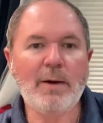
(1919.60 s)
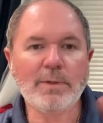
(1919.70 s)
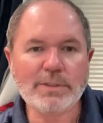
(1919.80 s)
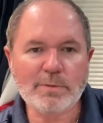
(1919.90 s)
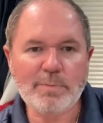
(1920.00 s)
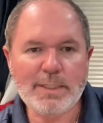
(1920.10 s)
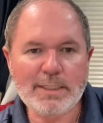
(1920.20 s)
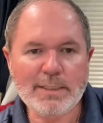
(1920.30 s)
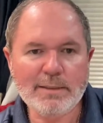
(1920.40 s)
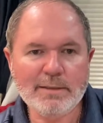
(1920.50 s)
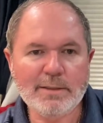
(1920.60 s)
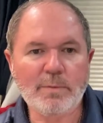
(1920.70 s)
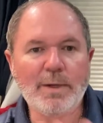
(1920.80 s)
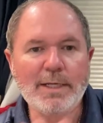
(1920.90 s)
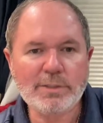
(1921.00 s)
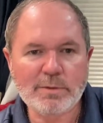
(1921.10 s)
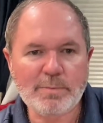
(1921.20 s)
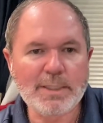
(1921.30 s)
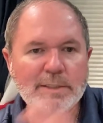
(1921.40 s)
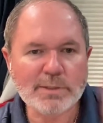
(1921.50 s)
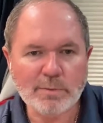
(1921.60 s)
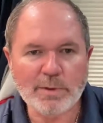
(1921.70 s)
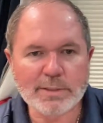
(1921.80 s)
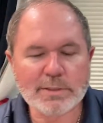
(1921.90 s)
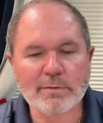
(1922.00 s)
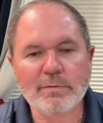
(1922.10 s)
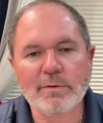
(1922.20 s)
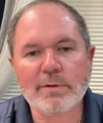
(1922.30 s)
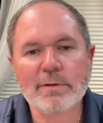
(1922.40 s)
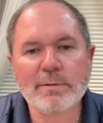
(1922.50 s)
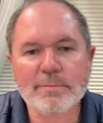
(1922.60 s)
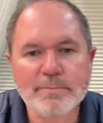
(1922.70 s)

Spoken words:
how it should be, the way it should be, so on and so forth.